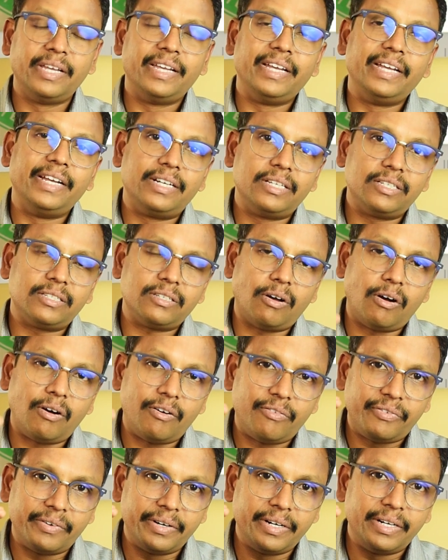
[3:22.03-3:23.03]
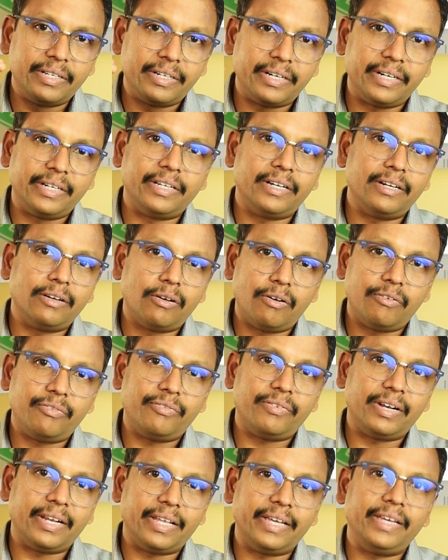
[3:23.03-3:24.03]
It is often written
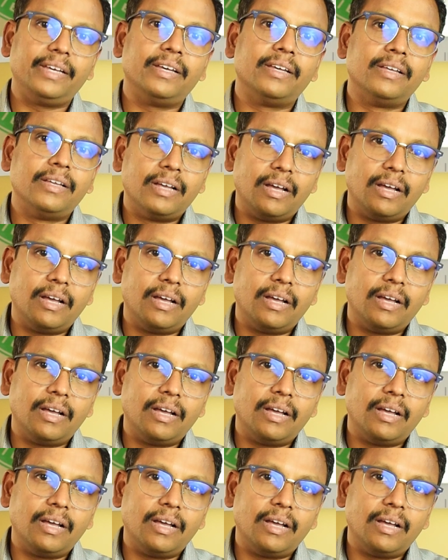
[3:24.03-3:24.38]
off like